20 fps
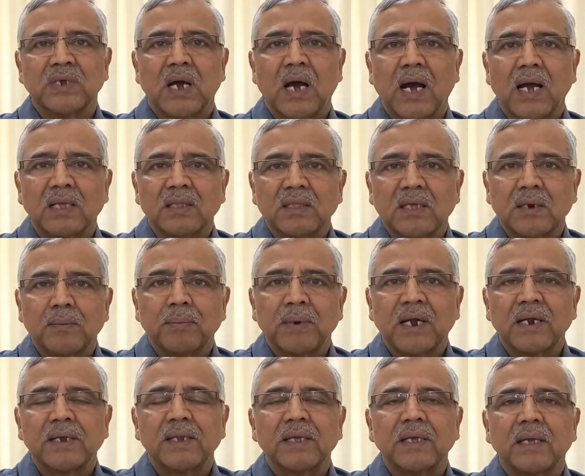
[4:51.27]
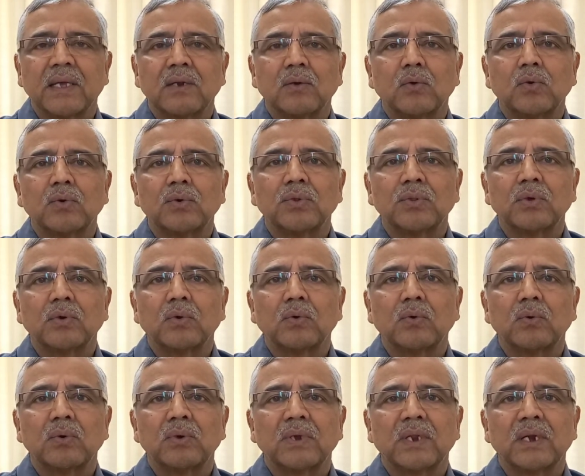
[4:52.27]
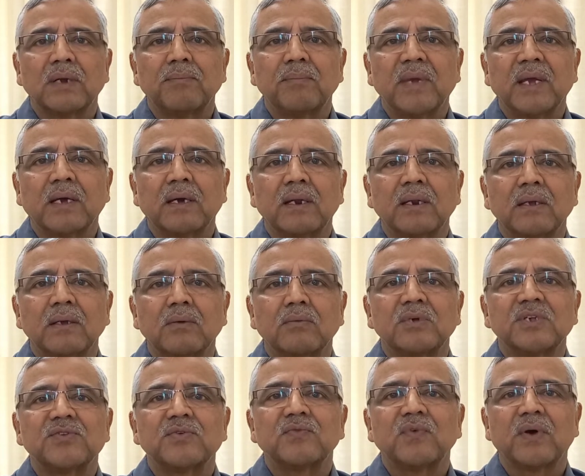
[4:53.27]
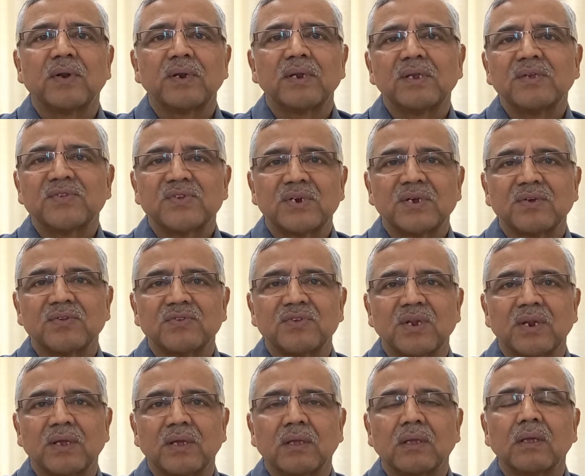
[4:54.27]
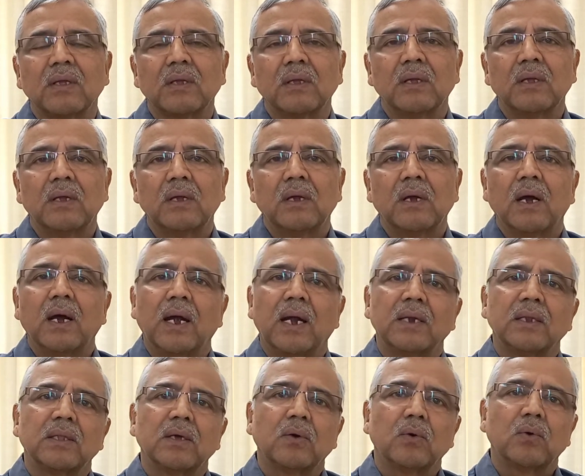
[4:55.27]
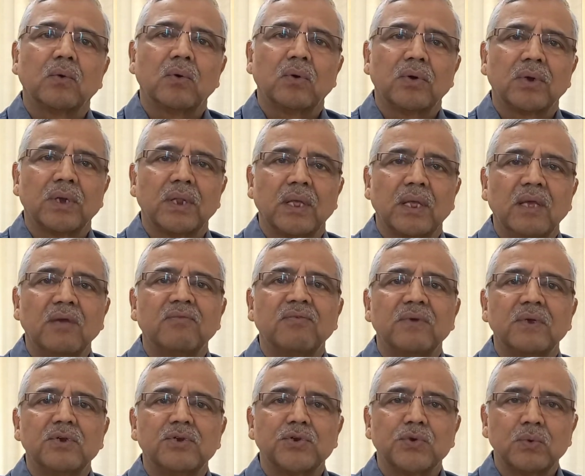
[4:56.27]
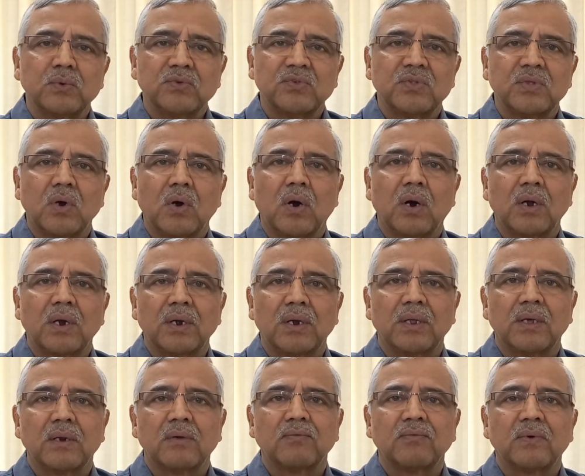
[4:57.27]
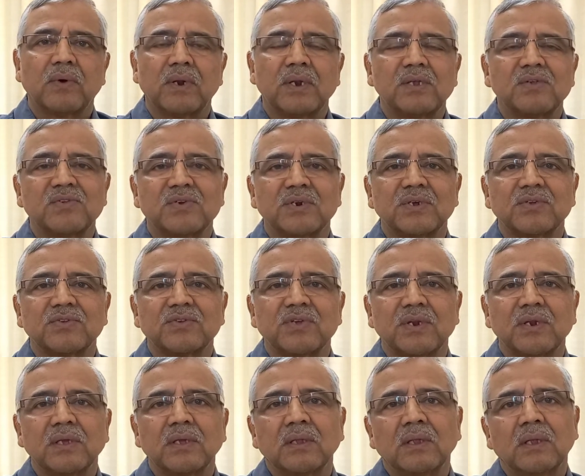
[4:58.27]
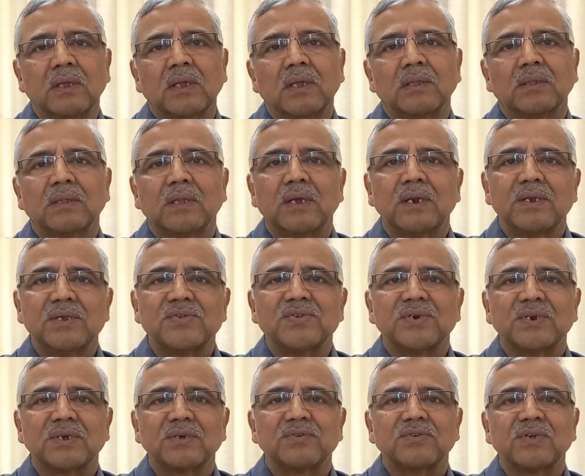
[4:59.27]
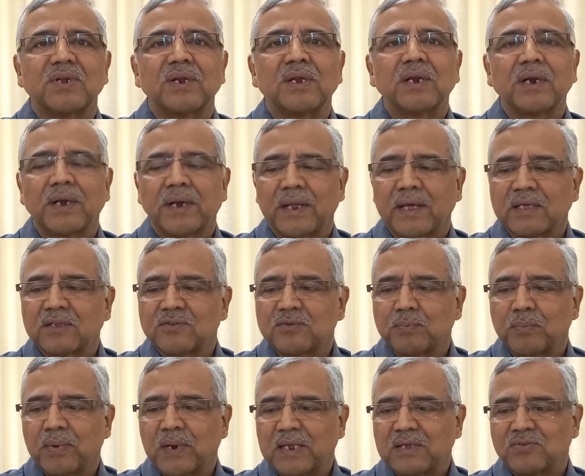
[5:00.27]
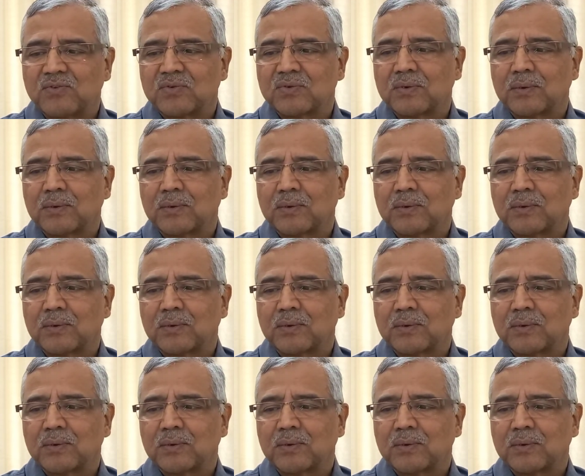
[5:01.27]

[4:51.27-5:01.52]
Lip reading: Either party can go to the court and make a request for restructuring, and the court, if issues the order for restructuring, the restructuring takes place.